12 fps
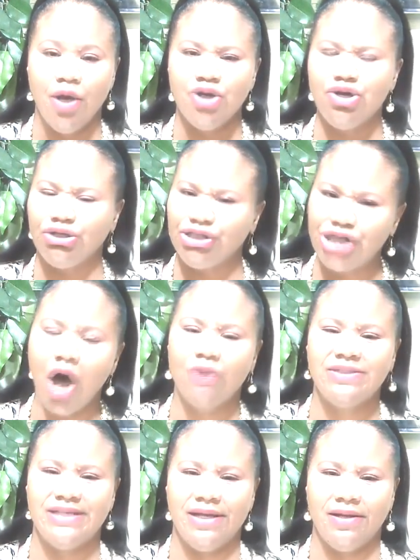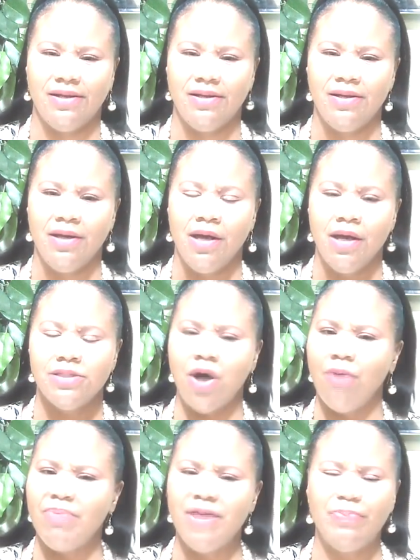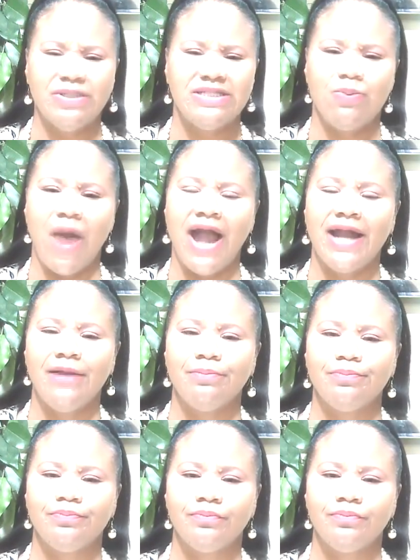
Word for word: You're chosen. Don't be persuaded.